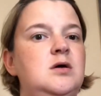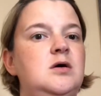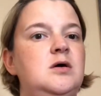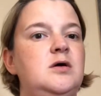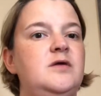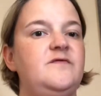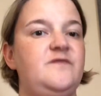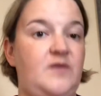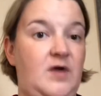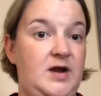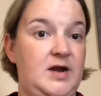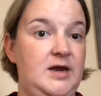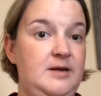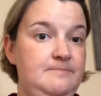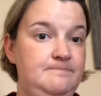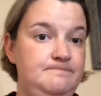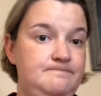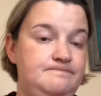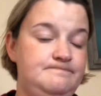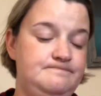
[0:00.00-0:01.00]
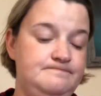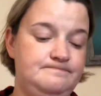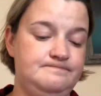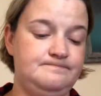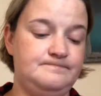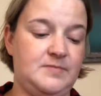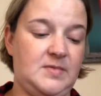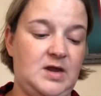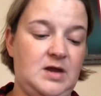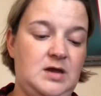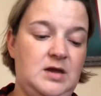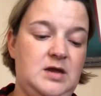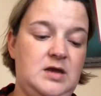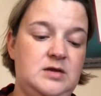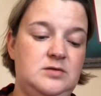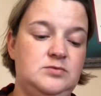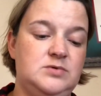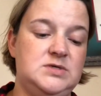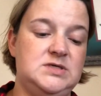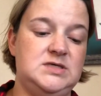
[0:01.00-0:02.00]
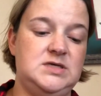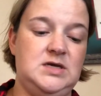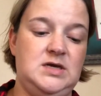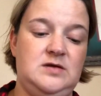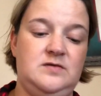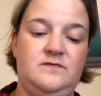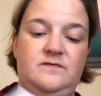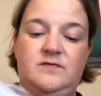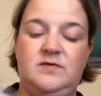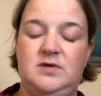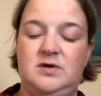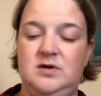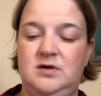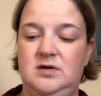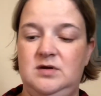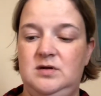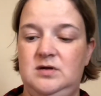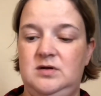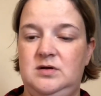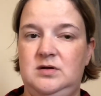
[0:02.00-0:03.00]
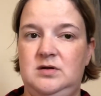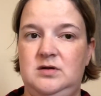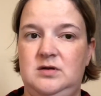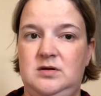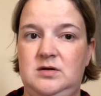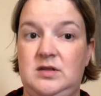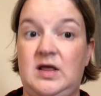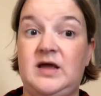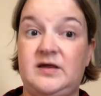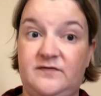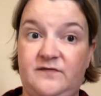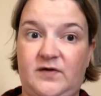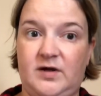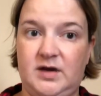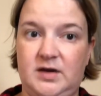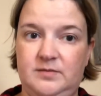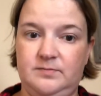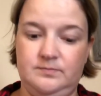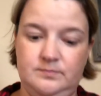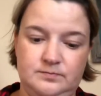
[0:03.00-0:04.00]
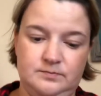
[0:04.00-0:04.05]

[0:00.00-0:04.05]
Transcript: on Friday, I had received last Friday,